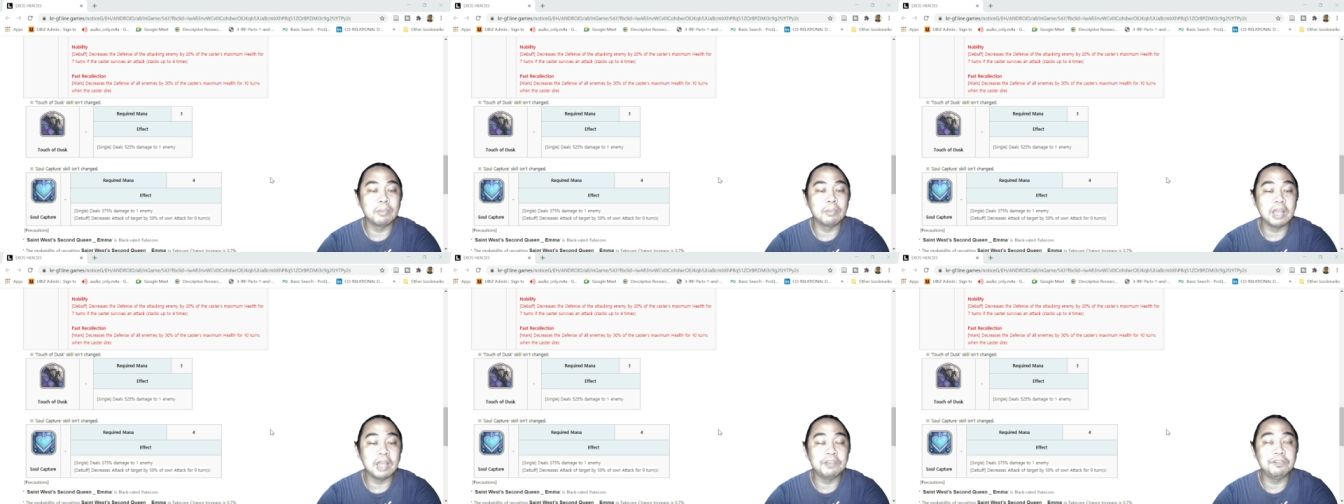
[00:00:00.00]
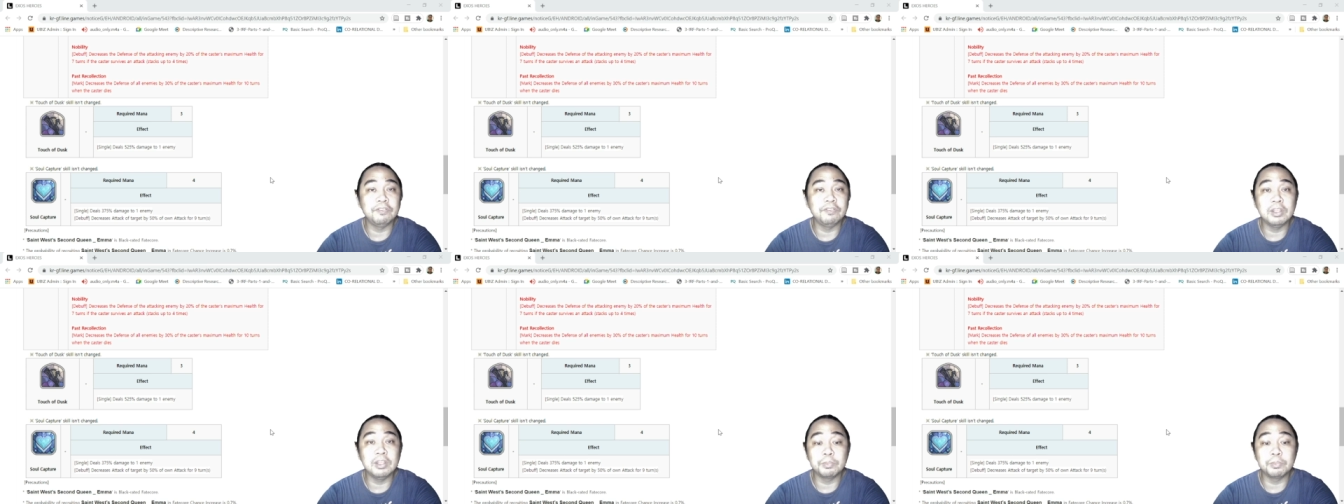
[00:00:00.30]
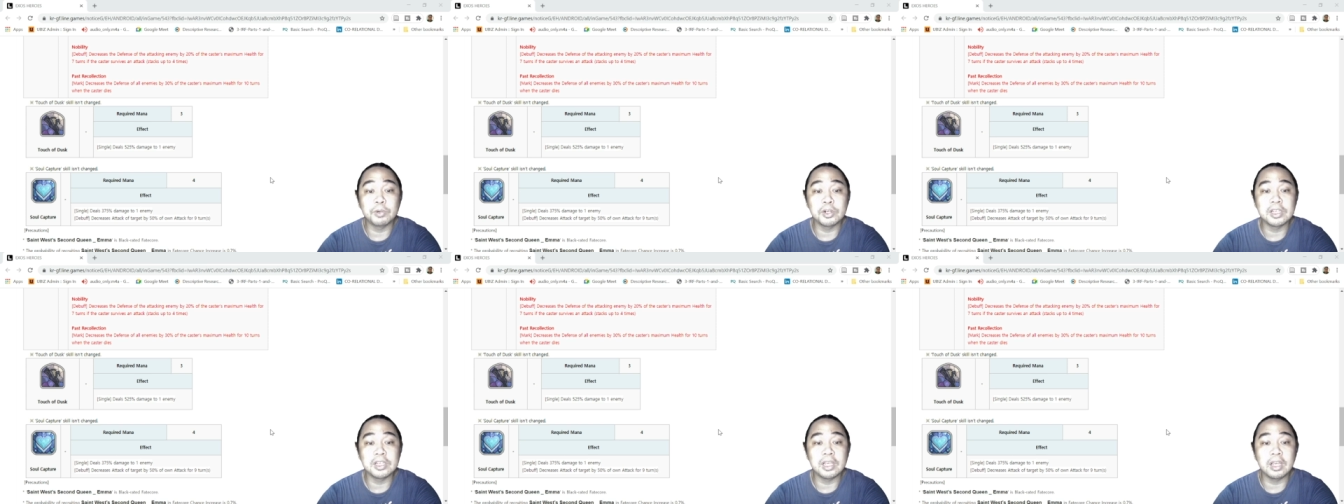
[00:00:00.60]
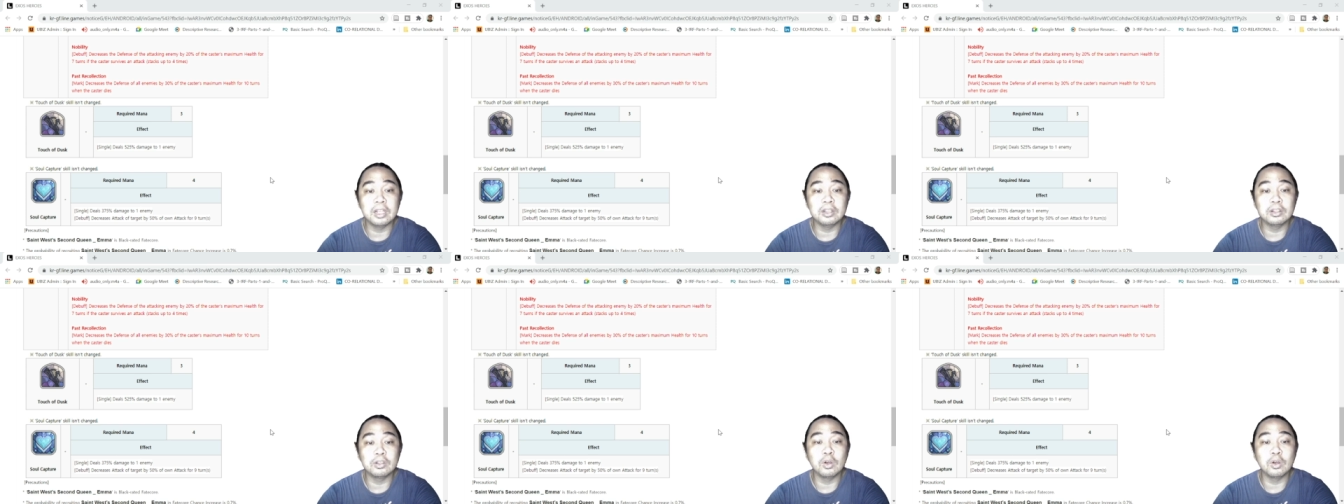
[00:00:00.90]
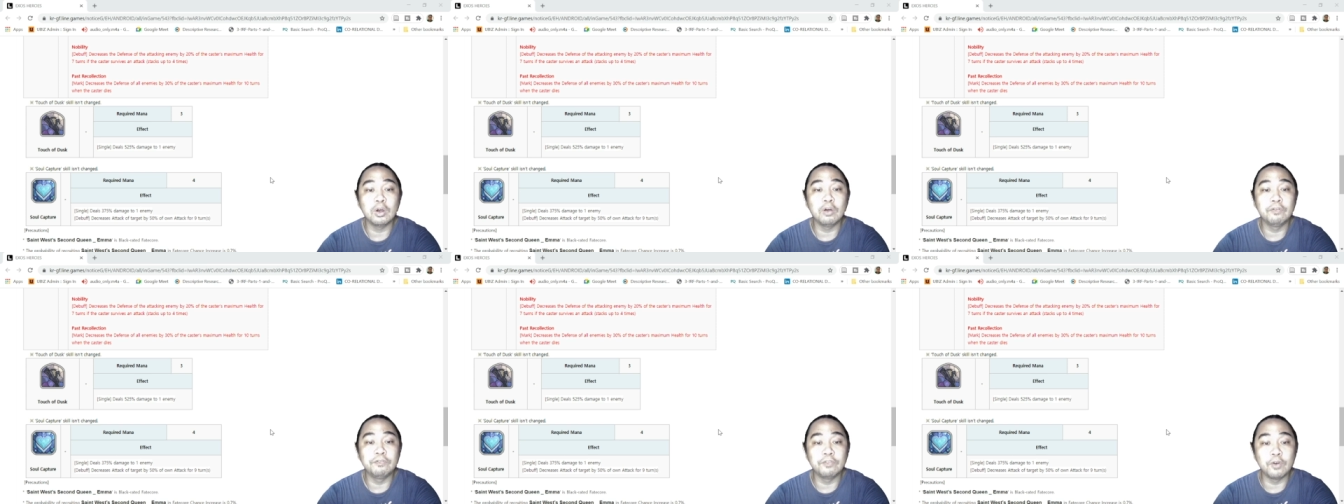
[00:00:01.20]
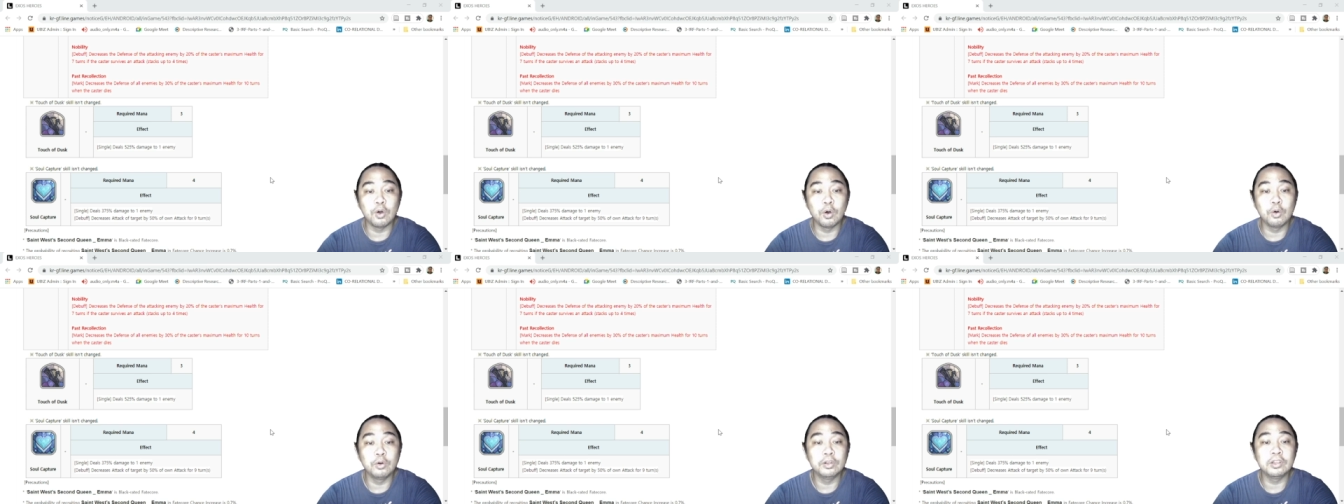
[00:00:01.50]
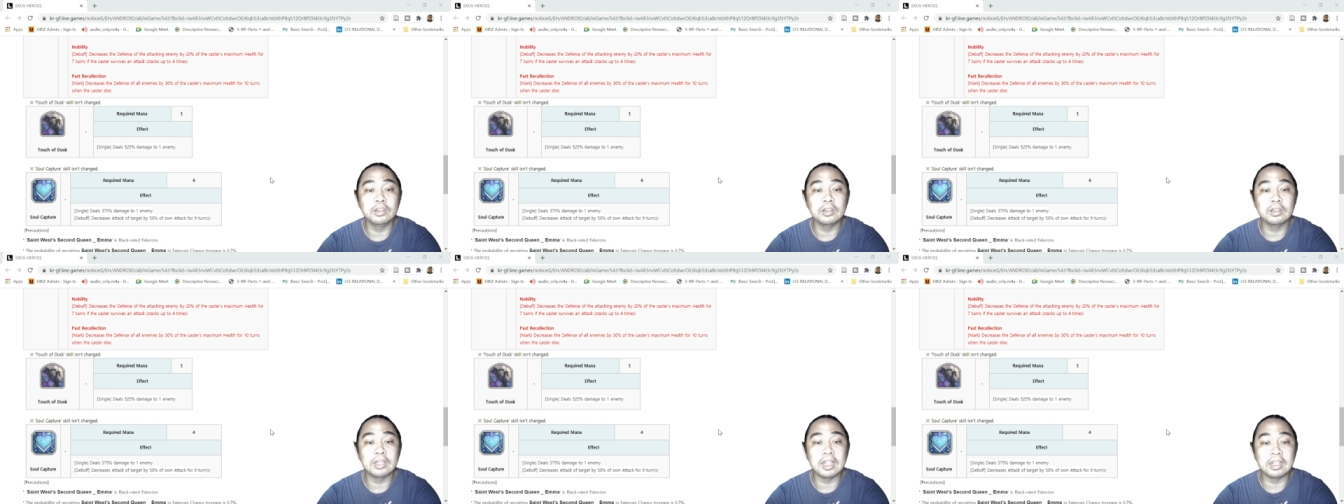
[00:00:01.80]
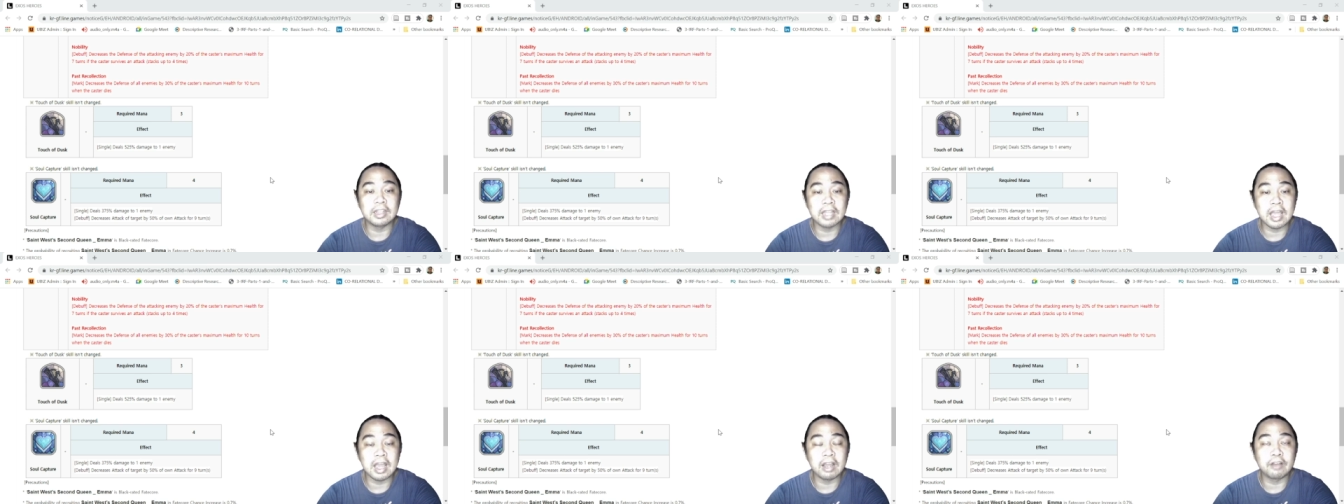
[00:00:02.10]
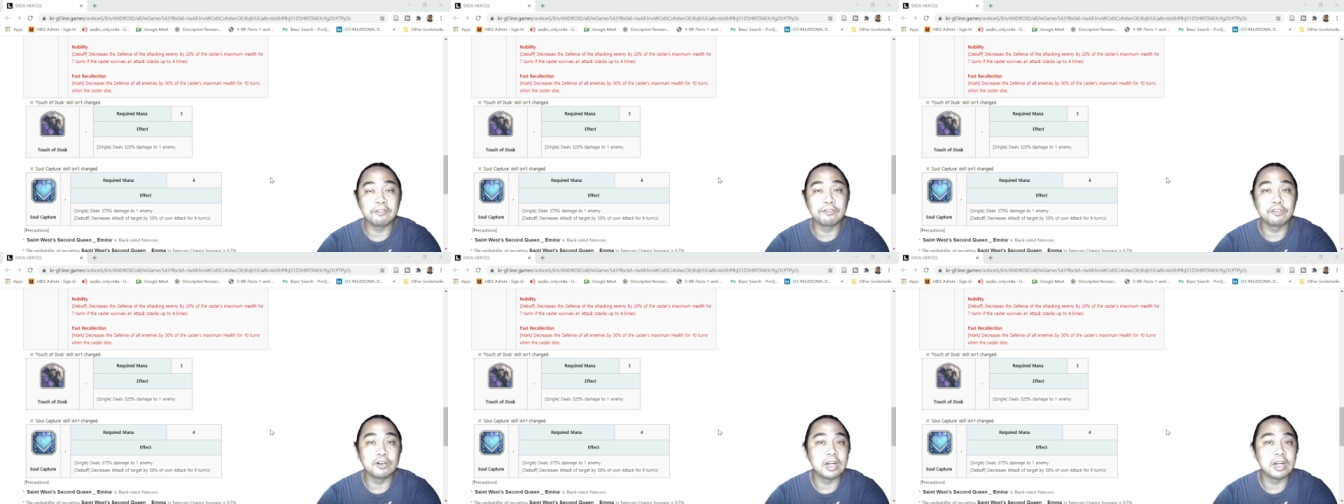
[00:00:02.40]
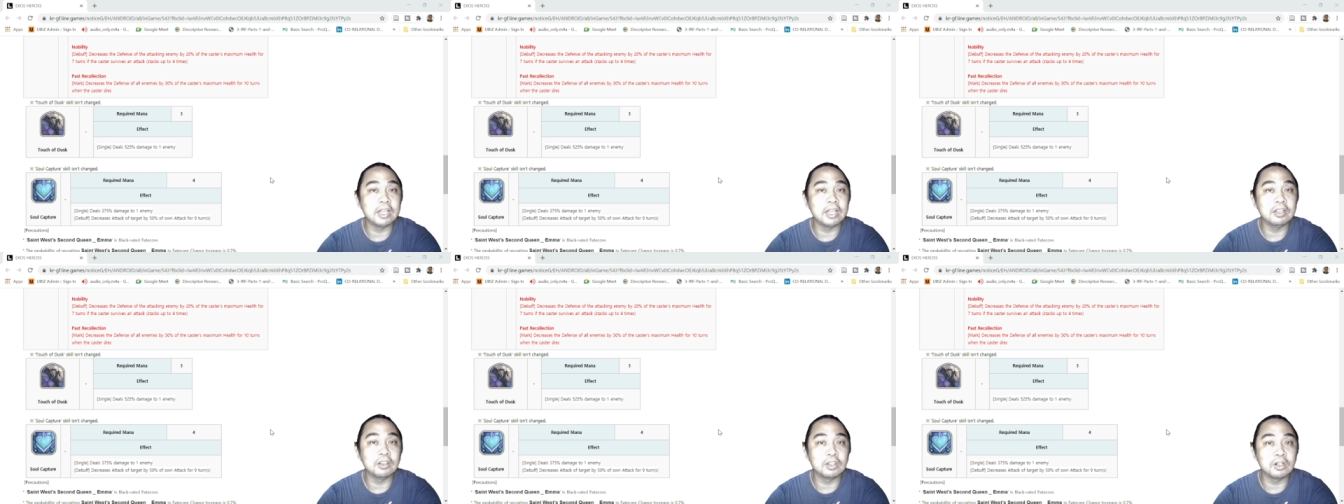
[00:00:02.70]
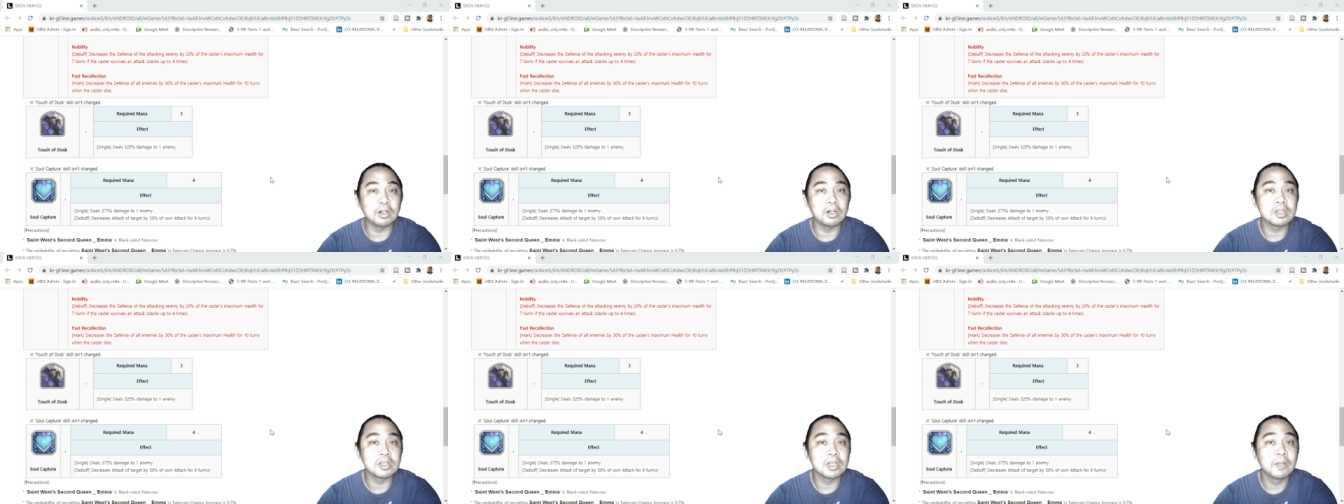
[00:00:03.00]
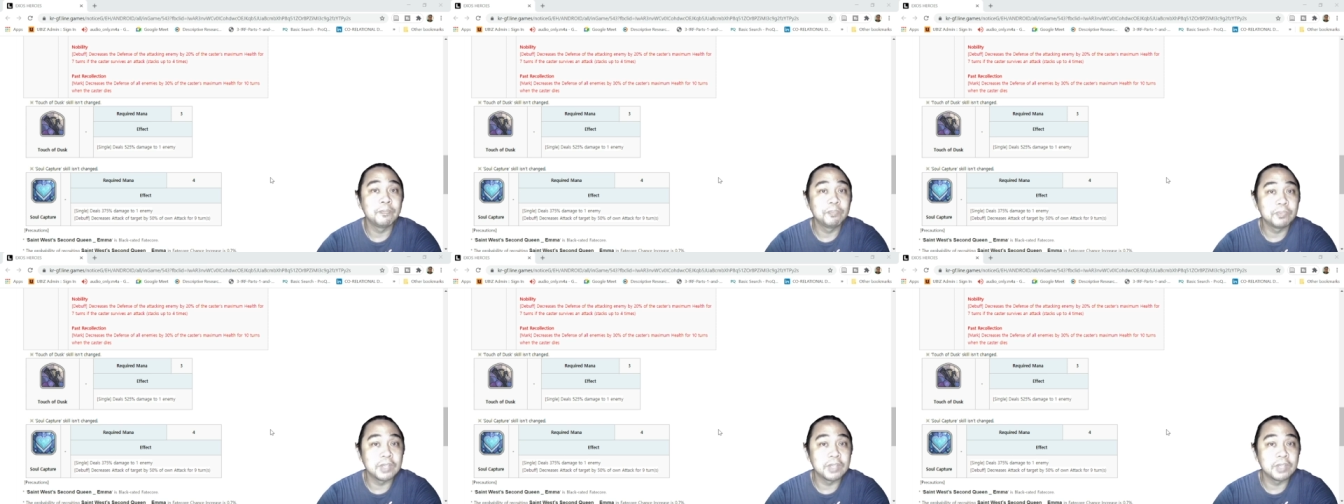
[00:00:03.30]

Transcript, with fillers: by fifty percent of own attack for nine turns.